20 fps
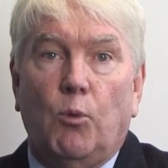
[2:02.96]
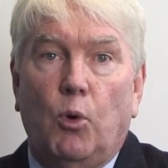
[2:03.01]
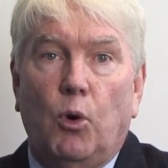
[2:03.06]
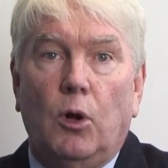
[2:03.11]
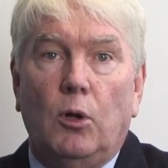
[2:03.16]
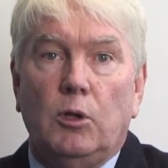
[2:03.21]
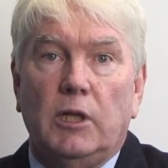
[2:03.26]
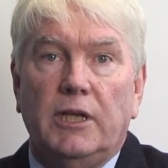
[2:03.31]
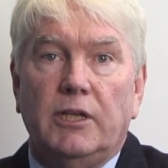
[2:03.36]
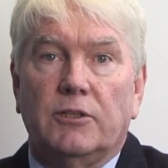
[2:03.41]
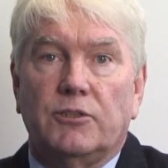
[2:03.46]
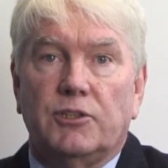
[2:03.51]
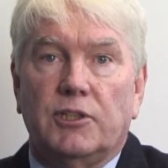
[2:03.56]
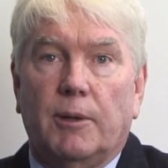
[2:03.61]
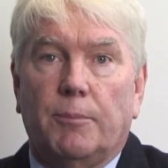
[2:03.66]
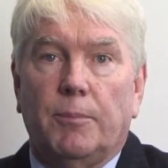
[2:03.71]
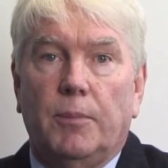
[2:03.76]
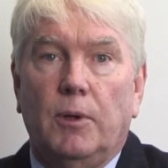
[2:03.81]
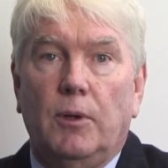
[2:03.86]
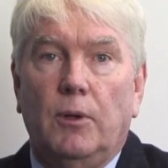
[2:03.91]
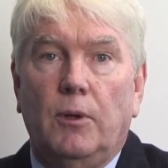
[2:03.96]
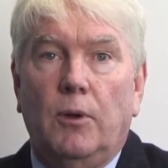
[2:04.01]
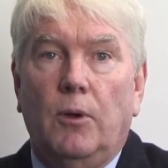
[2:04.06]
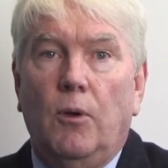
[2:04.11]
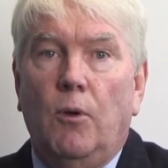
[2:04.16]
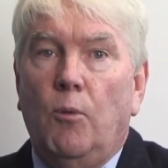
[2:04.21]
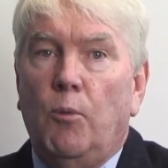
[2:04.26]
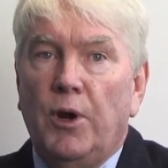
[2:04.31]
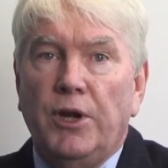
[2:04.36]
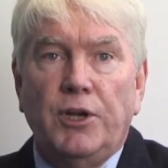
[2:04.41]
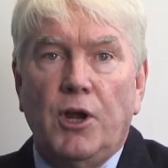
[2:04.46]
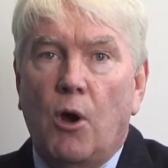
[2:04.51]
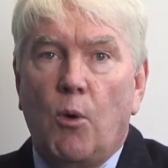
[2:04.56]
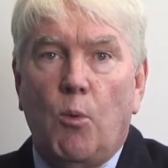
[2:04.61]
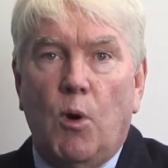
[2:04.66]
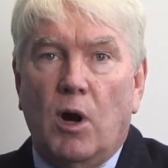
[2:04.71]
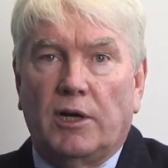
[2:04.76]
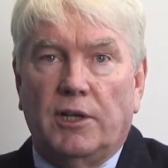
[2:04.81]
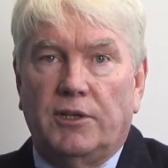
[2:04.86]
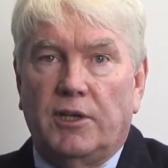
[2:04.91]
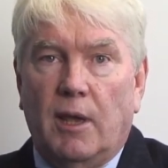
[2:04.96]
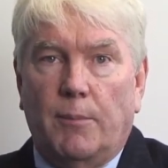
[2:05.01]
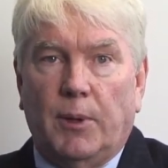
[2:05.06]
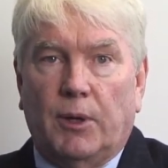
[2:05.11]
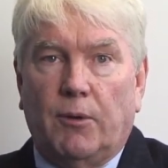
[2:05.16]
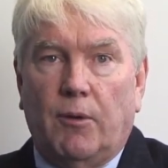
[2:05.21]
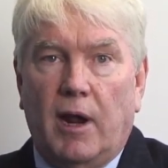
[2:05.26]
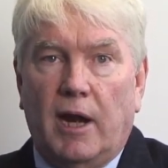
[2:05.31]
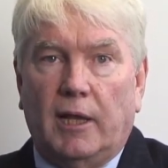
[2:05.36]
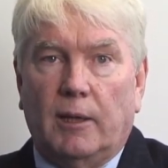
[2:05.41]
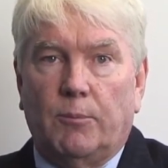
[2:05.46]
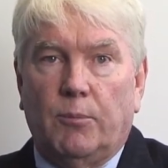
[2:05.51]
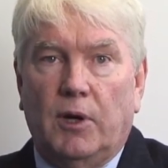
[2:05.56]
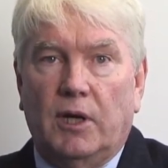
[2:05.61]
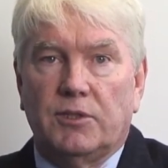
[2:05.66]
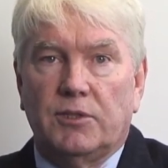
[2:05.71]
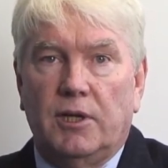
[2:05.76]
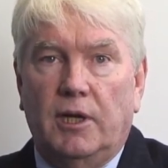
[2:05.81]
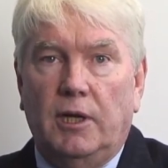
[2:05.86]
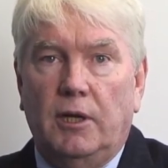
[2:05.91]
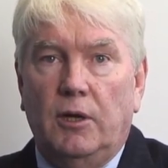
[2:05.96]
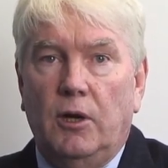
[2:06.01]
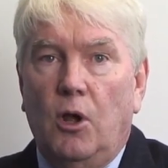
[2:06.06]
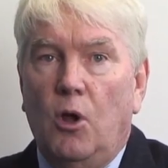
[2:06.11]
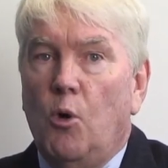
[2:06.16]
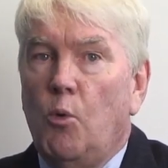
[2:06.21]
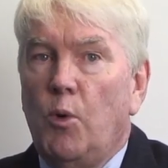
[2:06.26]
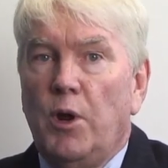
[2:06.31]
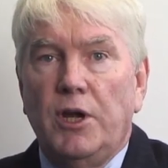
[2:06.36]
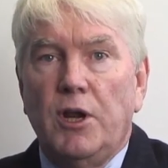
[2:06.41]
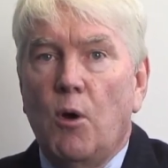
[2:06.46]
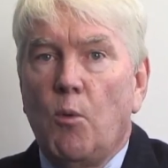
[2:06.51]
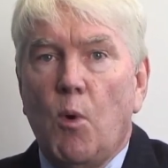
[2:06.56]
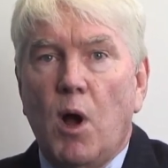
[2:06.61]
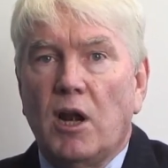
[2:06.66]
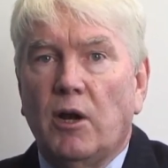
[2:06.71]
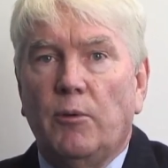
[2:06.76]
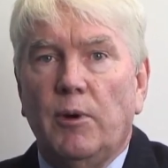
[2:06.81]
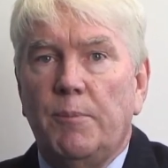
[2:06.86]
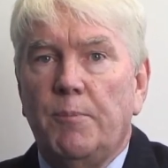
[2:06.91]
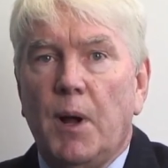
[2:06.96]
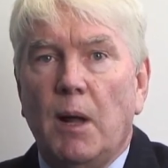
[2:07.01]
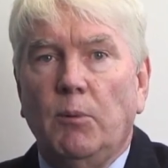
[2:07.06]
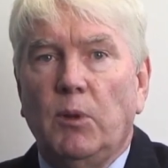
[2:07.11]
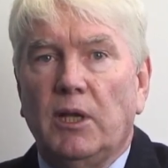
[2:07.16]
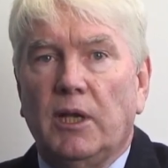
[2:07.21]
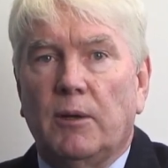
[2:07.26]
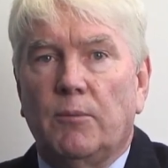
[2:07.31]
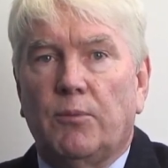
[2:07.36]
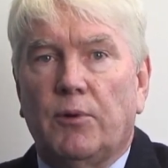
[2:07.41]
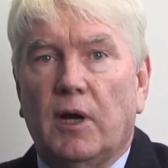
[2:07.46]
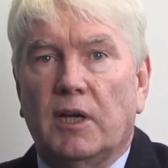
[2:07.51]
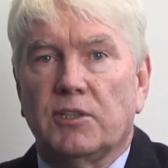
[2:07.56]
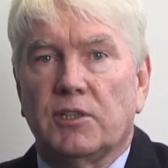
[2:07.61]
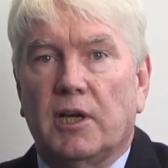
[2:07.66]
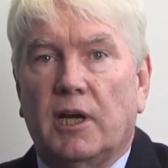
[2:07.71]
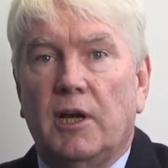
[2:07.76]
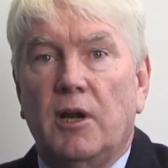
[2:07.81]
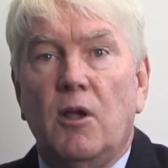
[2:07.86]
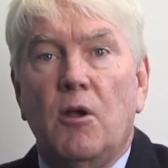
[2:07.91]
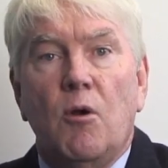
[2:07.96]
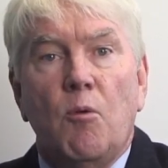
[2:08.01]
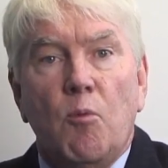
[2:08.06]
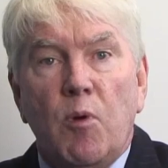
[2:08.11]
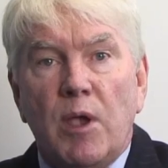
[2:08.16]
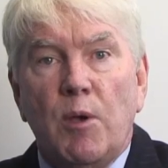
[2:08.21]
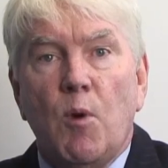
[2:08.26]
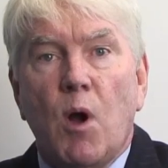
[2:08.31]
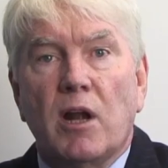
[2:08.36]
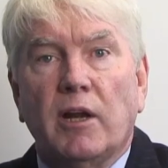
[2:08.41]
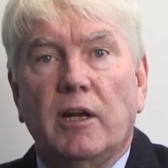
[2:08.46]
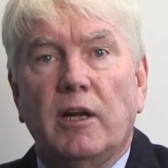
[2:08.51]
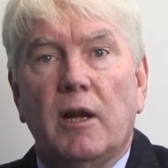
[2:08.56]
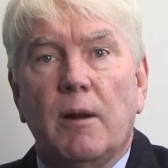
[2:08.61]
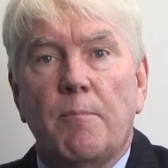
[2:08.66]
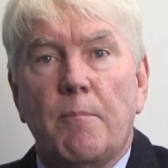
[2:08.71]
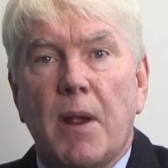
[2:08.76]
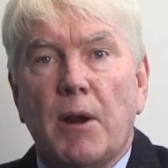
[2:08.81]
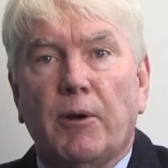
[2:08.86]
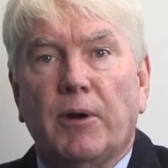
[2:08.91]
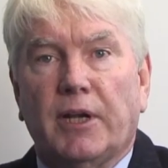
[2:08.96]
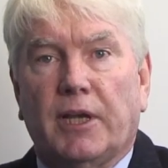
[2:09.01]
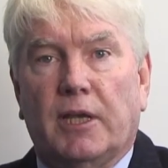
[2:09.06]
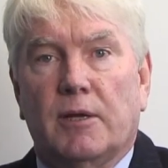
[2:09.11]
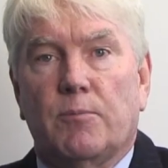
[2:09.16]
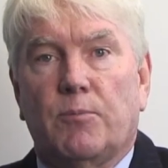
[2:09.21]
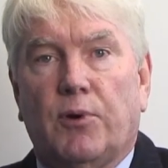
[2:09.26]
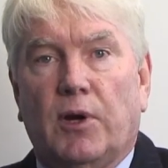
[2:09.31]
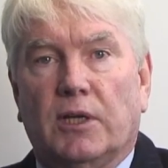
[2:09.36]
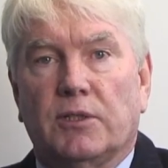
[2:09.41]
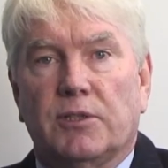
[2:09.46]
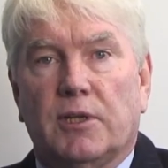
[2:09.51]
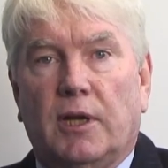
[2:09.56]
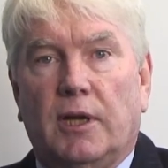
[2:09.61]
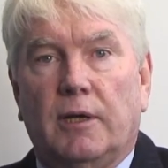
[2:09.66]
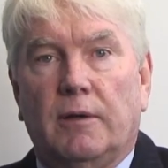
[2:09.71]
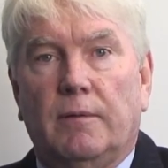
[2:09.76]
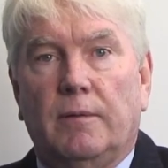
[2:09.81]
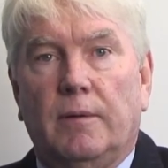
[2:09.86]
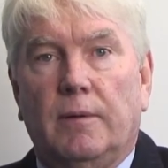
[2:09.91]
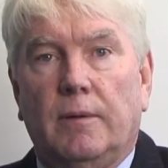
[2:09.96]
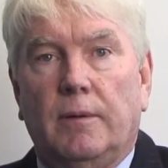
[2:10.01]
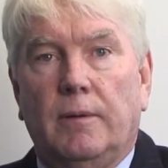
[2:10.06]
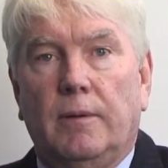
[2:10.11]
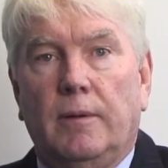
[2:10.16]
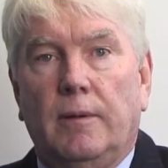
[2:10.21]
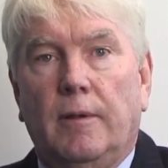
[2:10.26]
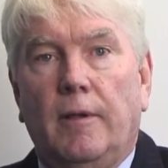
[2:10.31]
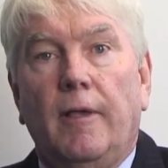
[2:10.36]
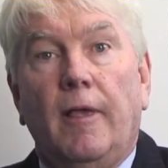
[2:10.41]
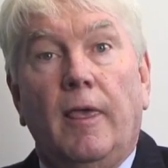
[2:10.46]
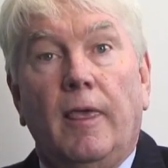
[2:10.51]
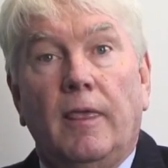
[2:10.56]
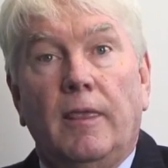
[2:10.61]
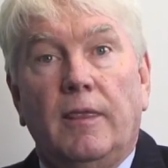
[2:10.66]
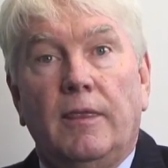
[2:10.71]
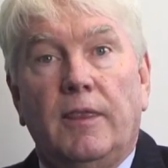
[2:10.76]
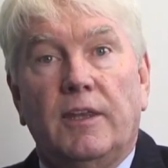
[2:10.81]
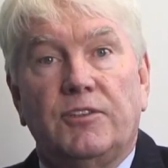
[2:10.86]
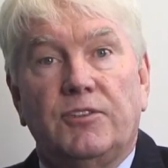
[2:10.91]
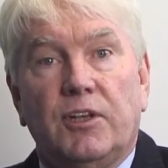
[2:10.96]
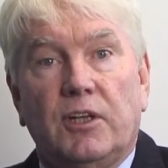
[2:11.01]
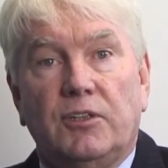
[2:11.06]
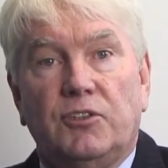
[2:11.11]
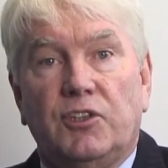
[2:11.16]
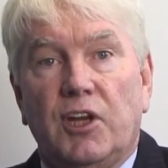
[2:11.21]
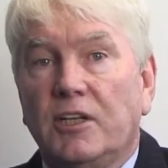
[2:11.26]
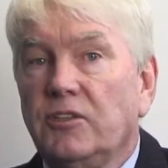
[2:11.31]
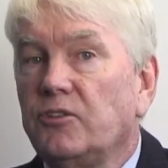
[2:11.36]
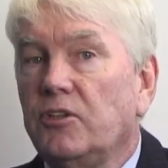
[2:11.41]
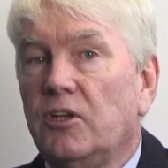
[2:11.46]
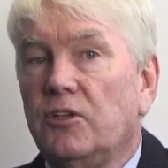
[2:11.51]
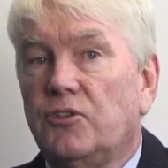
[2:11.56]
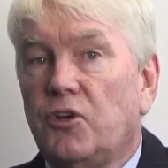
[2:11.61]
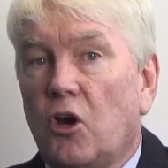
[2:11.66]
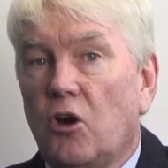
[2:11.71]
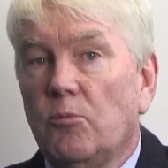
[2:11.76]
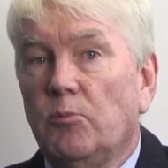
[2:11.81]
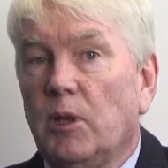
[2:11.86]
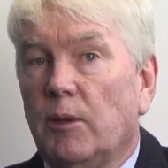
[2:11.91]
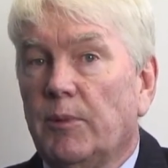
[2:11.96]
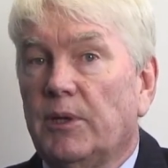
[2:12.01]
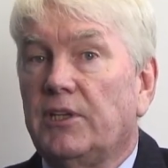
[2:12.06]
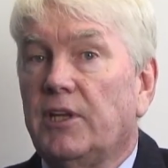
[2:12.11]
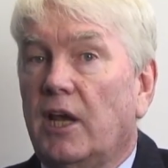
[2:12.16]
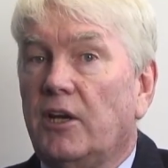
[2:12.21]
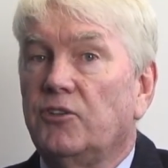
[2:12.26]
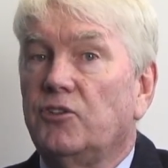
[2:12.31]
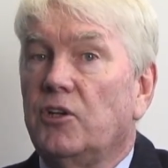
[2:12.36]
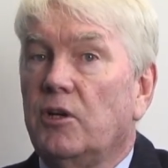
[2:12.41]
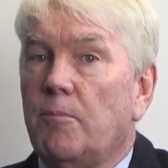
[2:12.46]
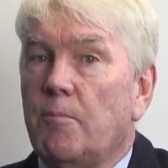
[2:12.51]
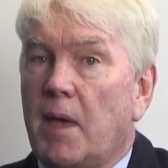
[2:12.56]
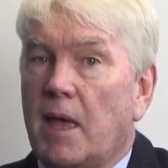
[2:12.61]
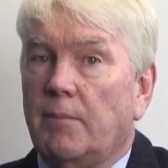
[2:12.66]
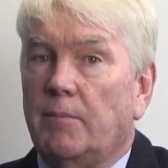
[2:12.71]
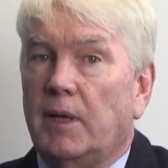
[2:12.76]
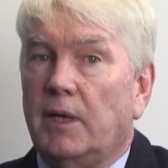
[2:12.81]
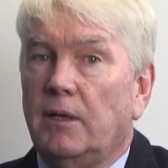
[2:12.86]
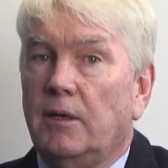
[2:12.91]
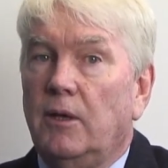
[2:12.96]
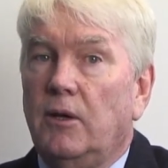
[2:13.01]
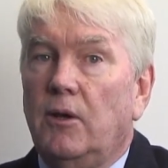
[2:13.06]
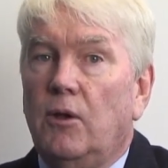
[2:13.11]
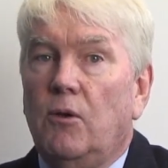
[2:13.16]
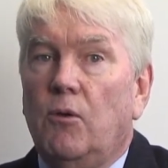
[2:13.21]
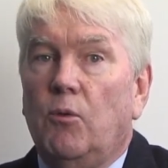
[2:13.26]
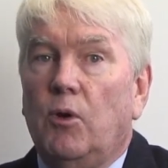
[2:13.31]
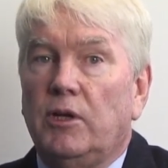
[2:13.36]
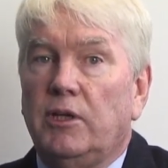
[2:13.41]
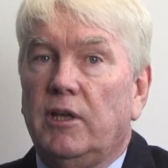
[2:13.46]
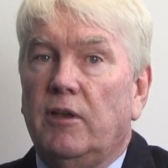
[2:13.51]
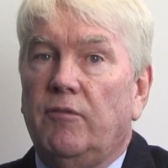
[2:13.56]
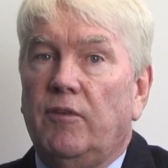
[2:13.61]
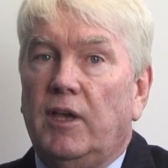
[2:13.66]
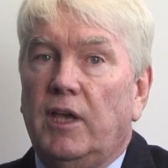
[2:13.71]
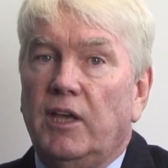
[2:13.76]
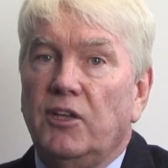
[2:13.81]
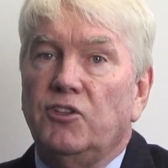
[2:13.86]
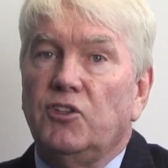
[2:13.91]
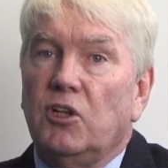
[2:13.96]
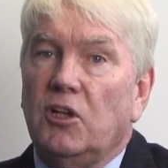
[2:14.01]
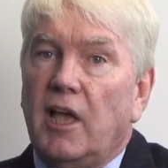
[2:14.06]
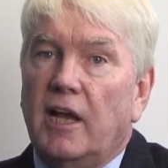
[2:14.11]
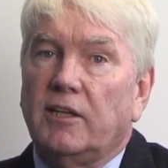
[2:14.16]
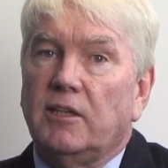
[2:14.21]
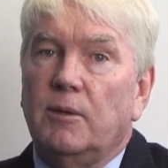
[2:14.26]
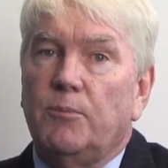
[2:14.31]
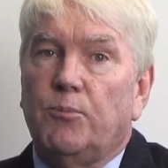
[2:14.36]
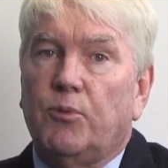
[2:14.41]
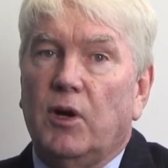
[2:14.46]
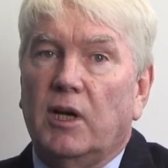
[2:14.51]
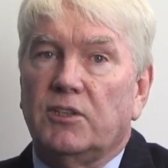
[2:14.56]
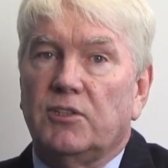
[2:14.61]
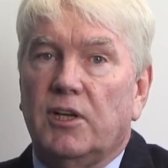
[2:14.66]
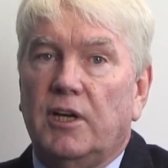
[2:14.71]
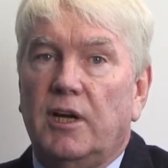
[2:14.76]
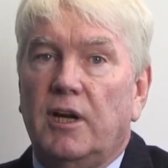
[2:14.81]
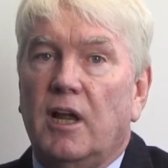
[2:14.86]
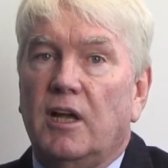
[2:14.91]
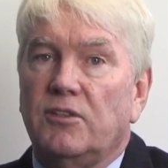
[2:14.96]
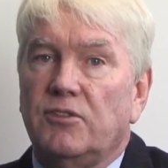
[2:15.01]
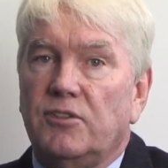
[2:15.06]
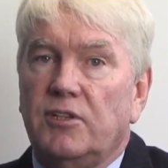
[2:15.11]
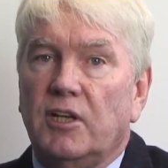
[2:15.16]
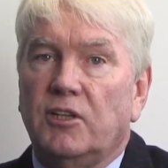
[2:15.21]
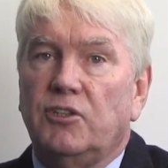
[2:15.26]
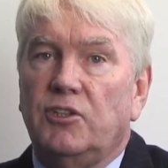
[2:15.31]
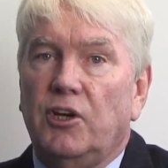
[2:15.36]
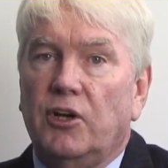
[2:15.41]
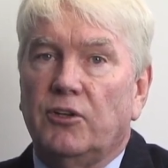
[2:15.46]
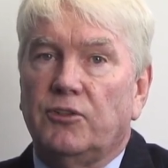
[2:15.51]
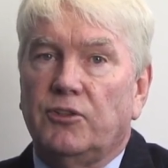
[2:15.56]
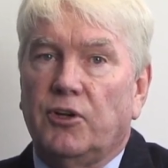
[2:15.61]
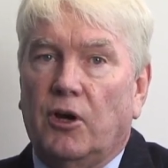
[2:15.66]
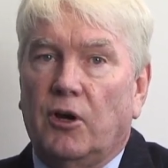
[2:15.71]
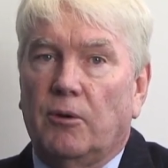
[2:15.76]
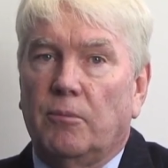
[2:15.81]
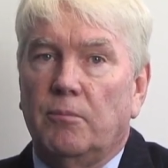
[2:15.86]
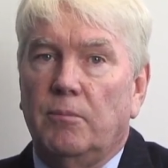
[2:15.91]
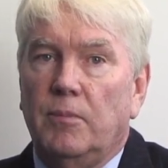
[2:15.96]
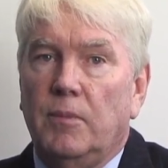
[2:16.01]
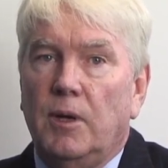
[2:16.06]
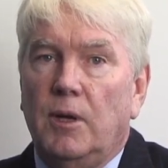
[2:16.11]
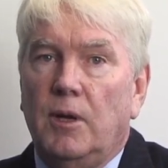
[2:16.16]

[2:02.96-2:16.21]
world leadership. We don't want a Democratic president. We don't want a Republican president. We want an American president. The suggested term limitation amendment would give each elected president a 6-year term,